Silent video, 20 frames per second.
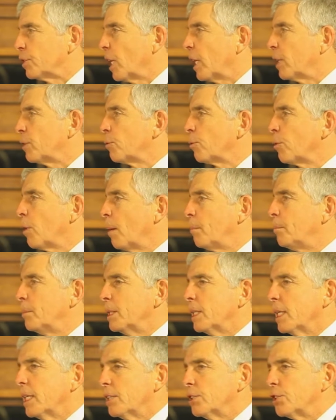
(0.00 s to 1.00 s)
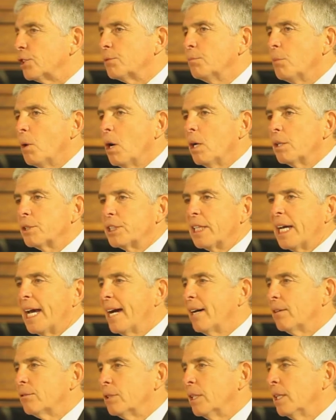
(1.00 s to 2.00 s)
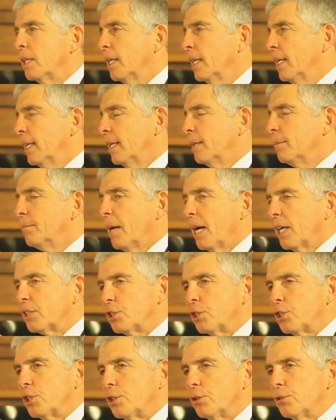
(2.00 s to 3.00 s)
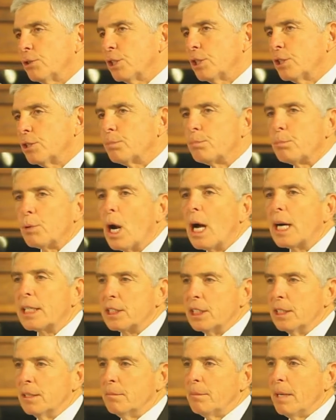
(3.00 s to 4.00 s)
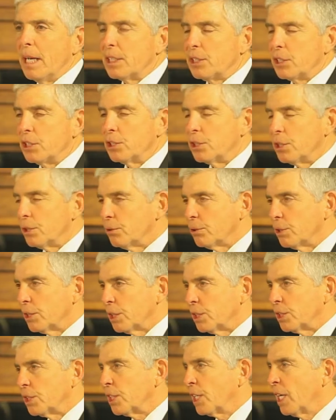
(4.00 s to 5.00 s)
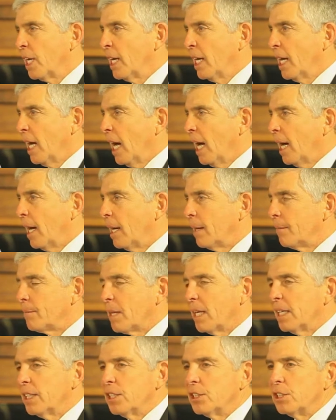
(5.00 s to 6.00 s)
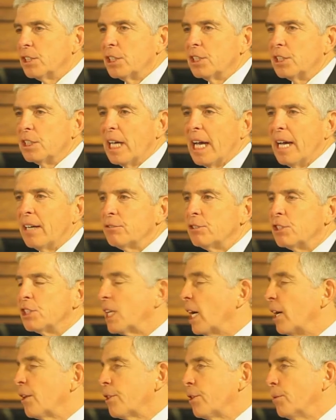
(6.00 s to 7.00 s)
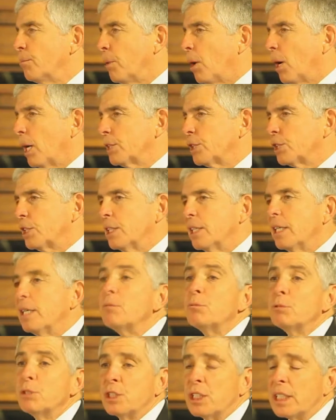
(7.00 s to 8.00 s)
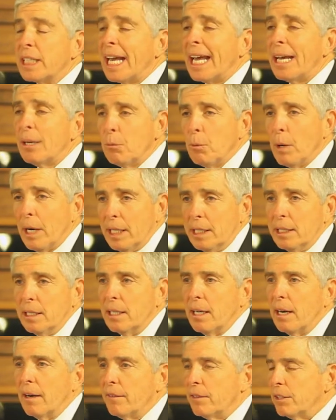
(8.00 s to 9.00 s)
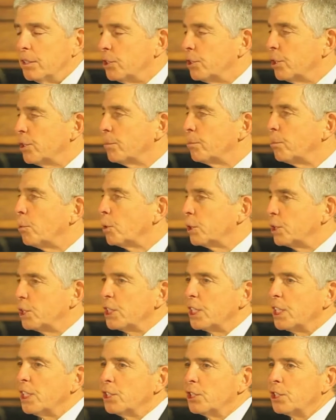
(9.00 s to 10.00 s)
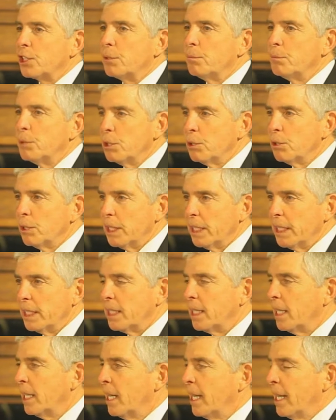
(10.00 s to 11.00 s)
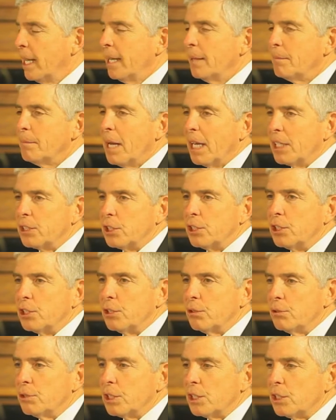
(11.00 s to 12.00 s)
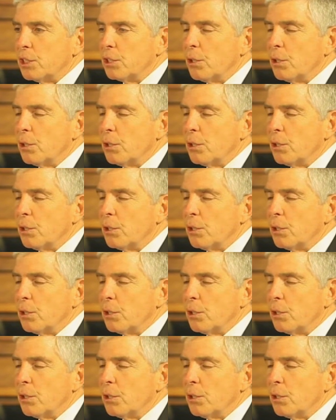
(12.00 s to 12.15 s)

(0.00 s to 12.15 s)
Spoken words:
I grew up in a small town in Massachusetts, Brockton, Massachusetts. It's a town south of Boston. It was the gateway to the Portuguese community in Massachusetts.